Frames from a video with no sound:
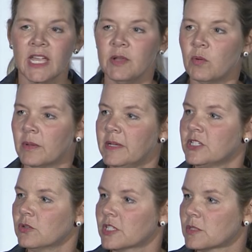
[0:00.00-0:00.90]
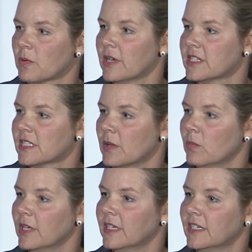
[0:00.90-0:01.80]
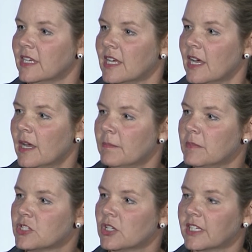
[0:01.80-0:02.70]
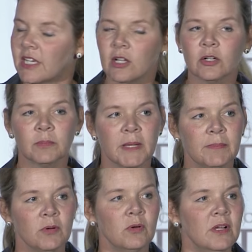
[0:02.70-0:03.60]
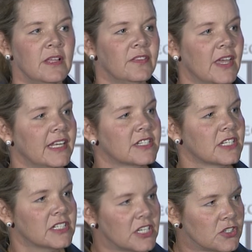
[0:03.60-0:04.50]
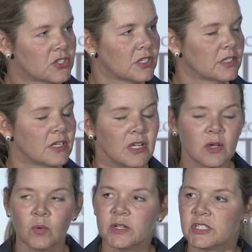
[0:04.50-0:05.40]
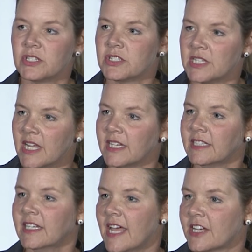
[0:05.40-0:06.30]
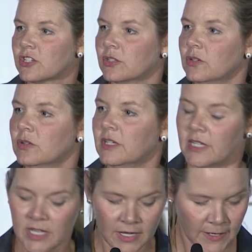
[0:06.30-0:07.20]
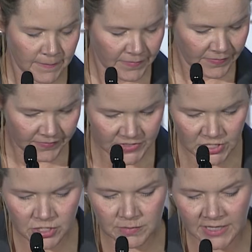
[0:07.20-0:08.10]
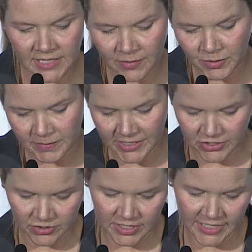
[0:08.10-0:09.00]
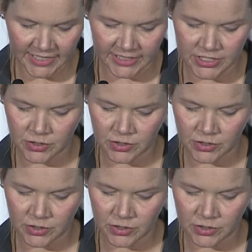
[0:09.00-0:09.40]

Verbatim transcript: He wanted me to express that when mentioning colored people, that his intention was to state the national, I want to make sure that I get this